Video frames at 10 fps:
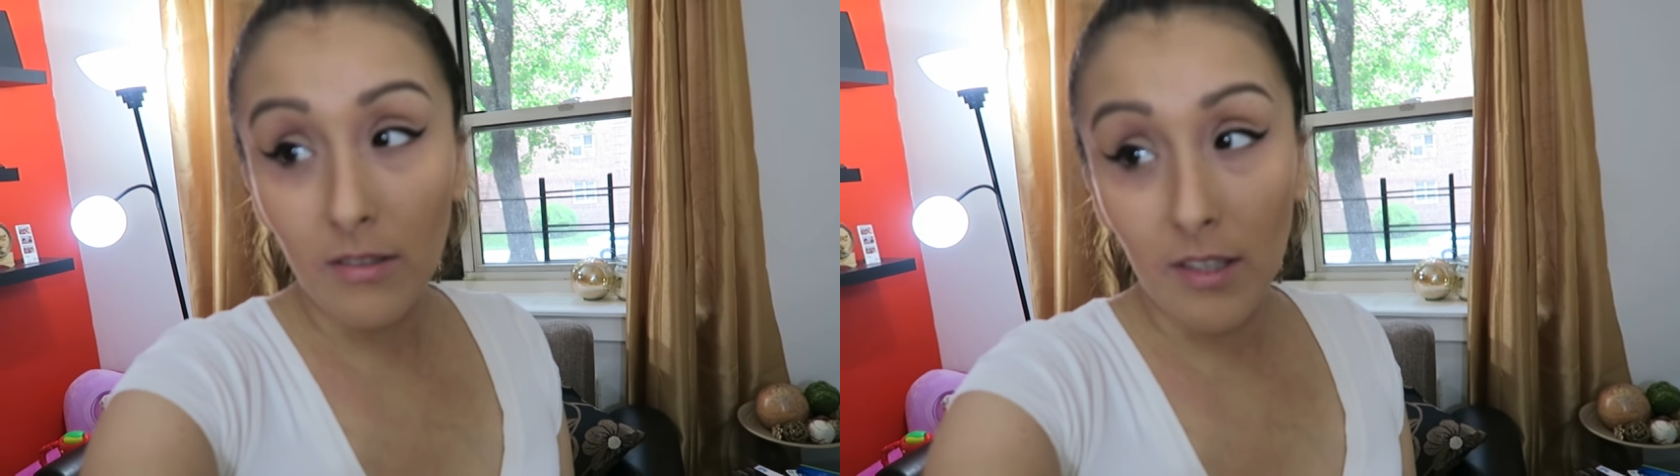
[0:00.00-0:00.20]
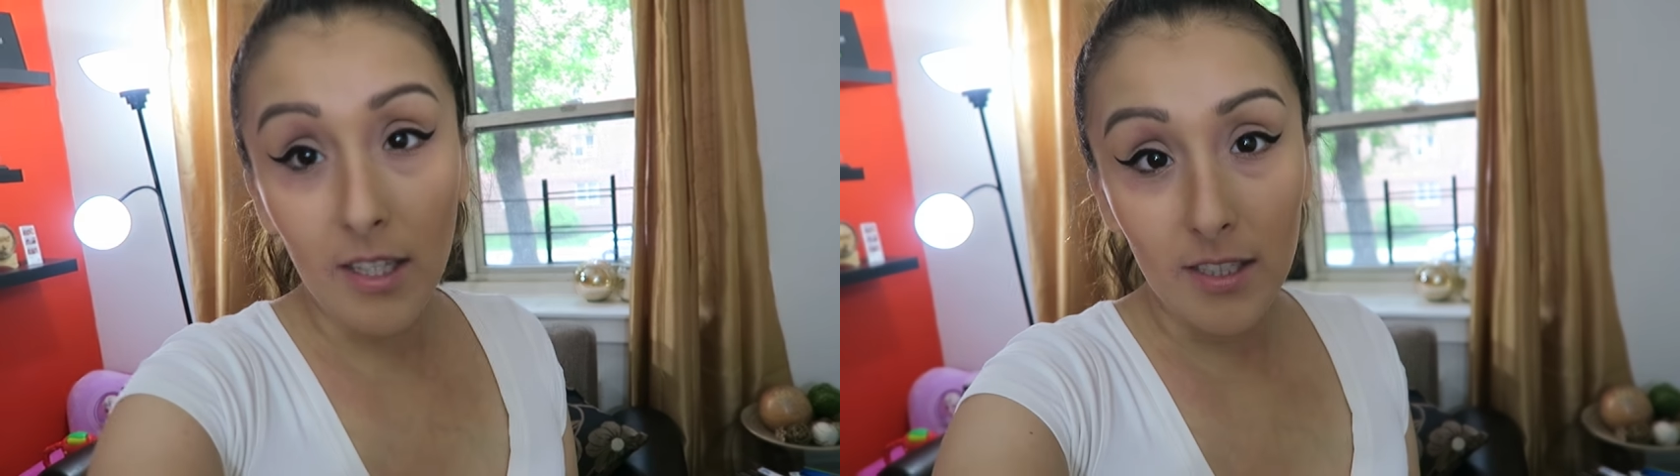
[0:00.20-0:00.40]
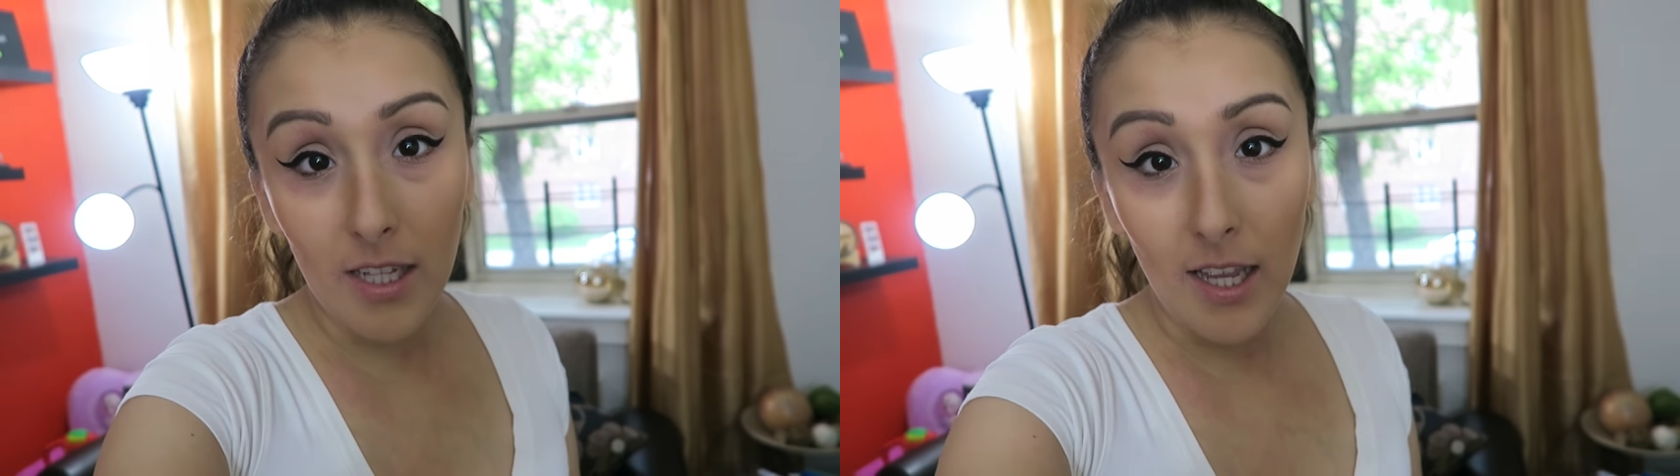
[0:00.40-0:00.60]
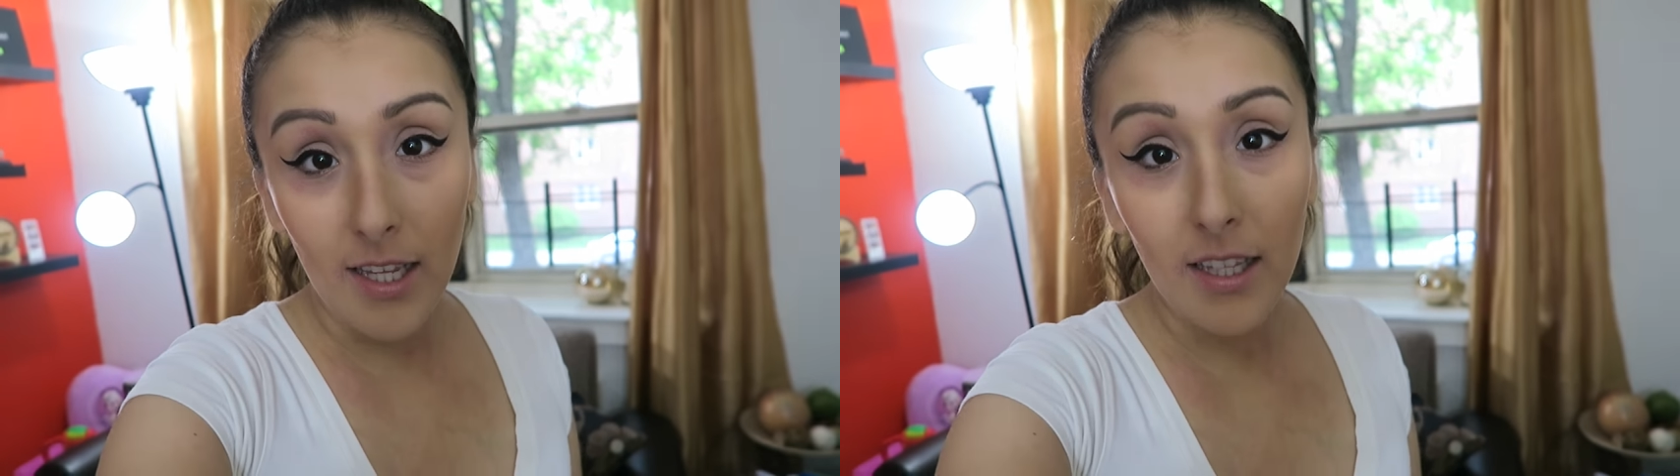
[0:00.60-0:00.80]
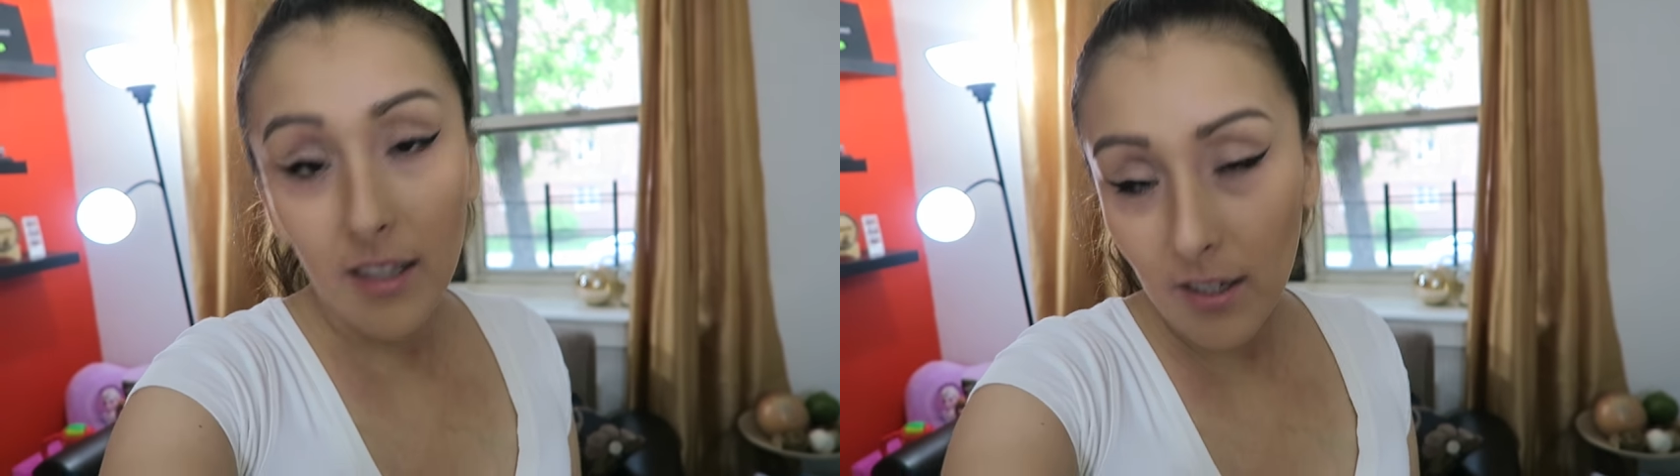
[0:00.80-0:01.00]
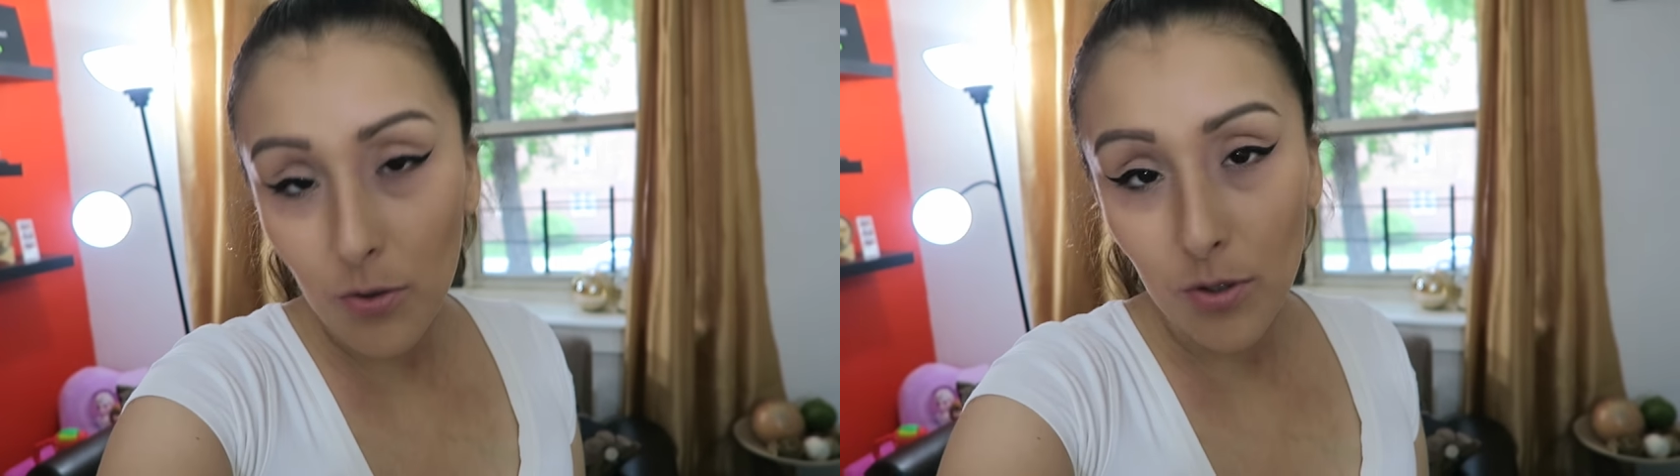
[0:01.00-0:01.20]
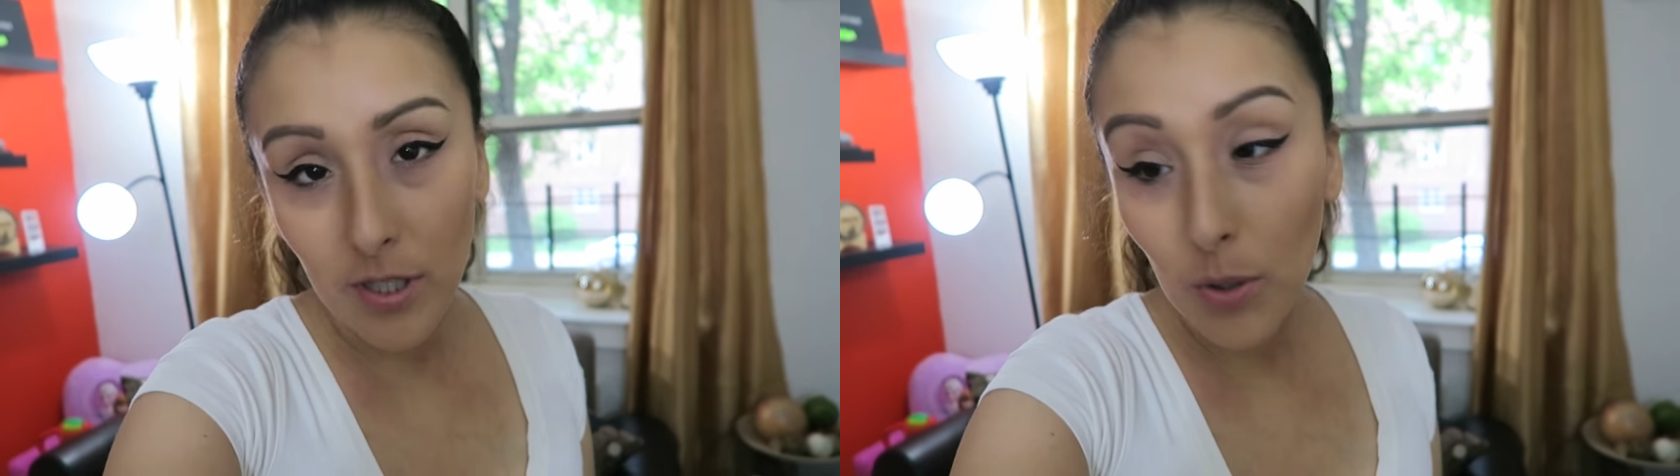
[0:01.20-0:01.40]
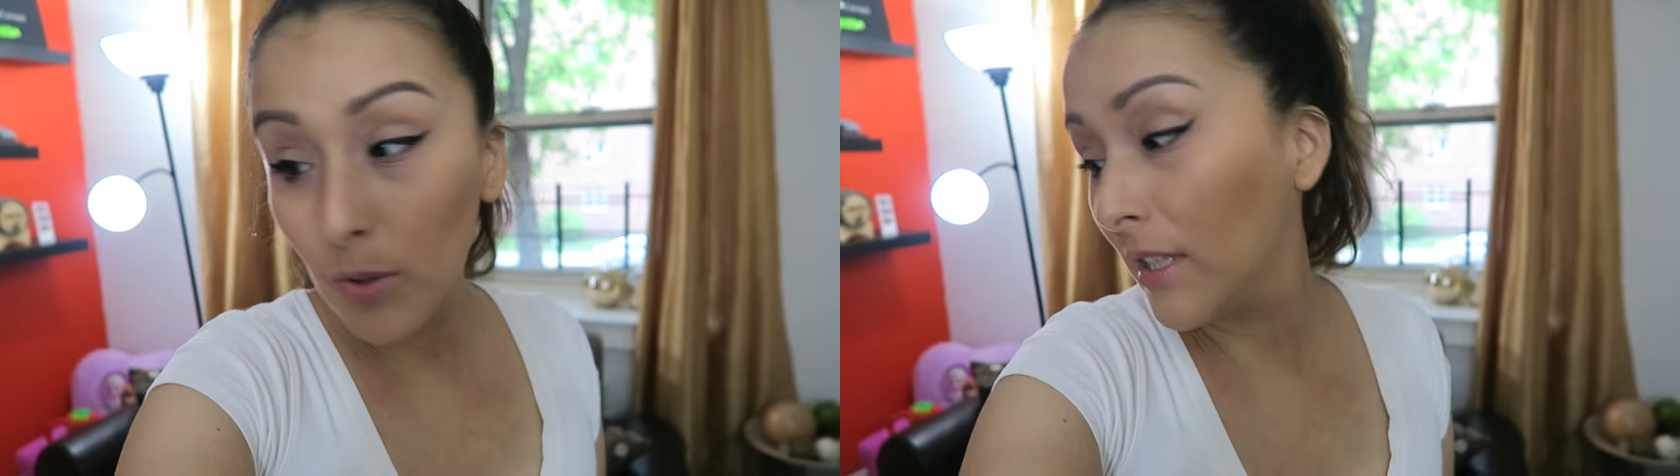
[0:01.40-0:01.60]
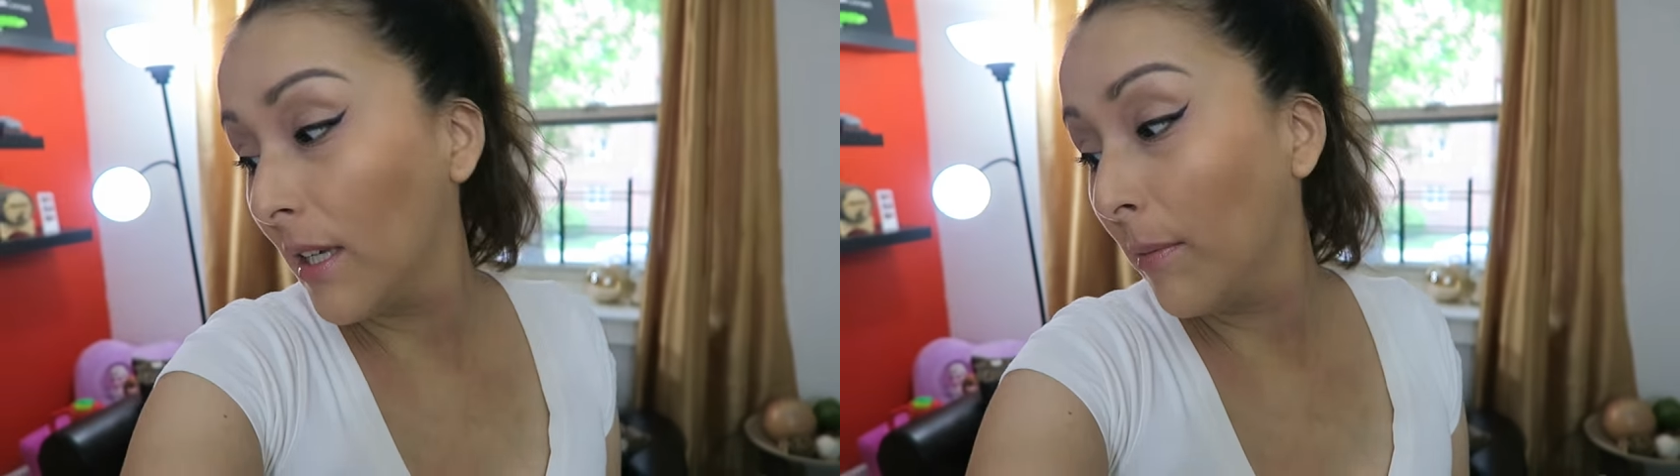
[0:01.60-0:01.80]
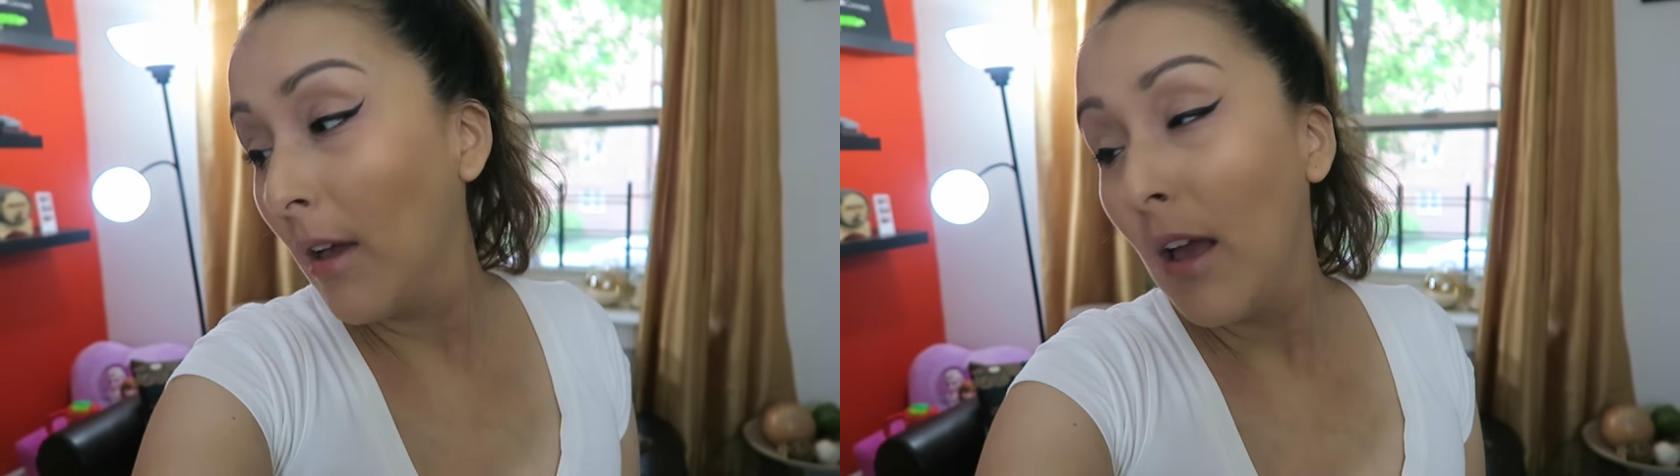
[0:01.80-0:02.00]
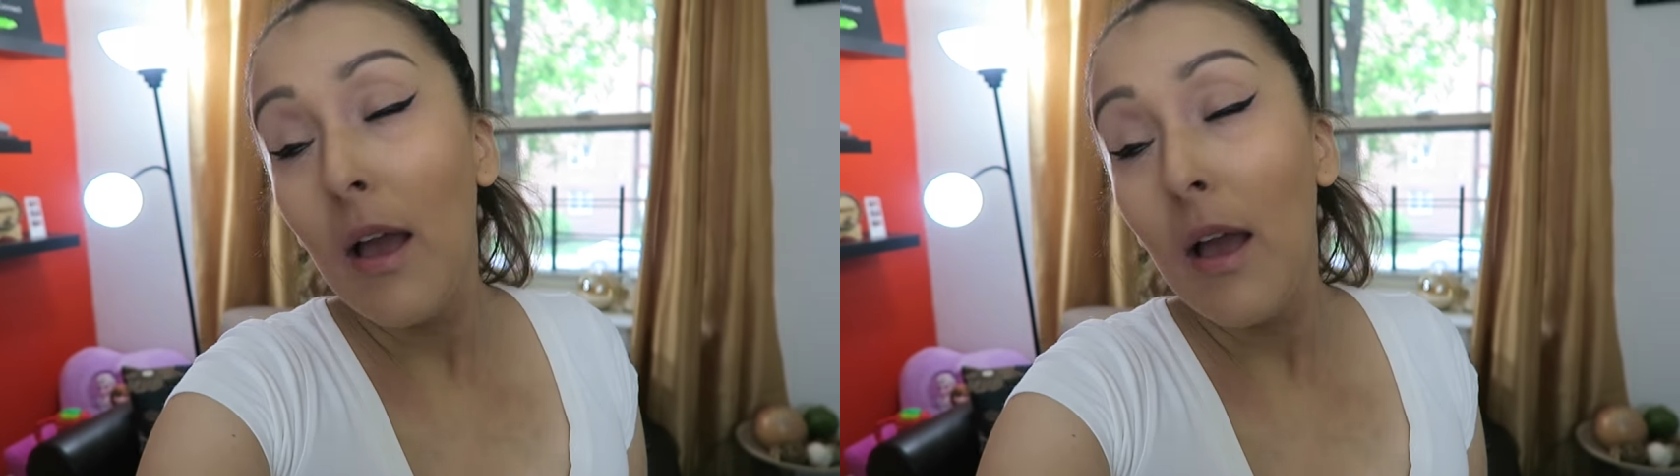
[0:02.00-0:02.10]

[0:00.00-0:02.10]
like he's dying, then of course I go to him.